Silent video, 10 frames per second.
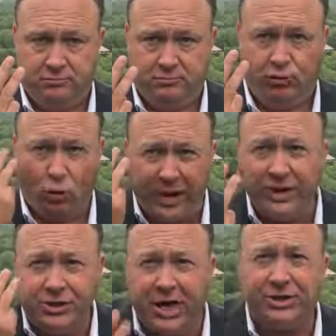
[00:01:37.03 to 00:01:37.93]
3
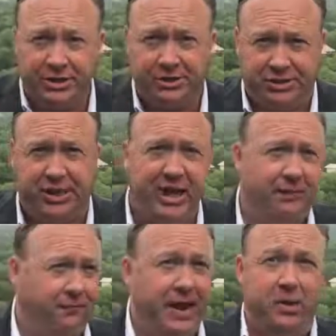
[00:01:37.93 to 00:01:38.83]
judges to get
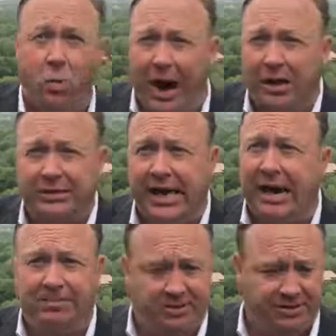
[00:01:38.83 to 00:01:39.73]
fake
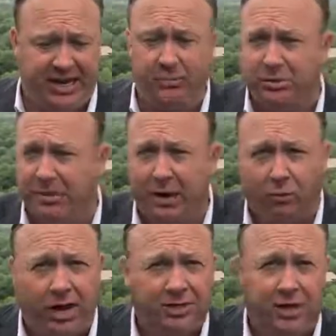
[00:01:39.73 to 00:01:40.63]
wiretaps to say it was about
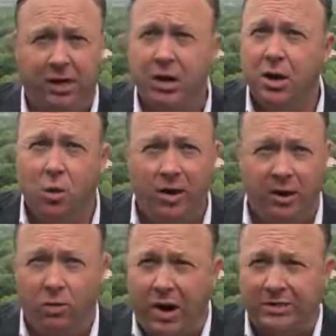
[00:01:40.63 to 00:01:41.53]
Russia when it
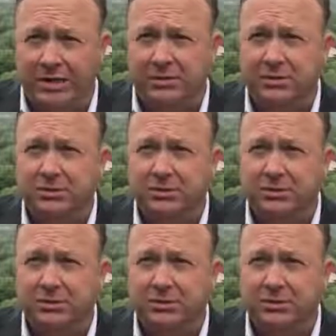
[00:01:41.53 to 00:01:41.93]
wasn't.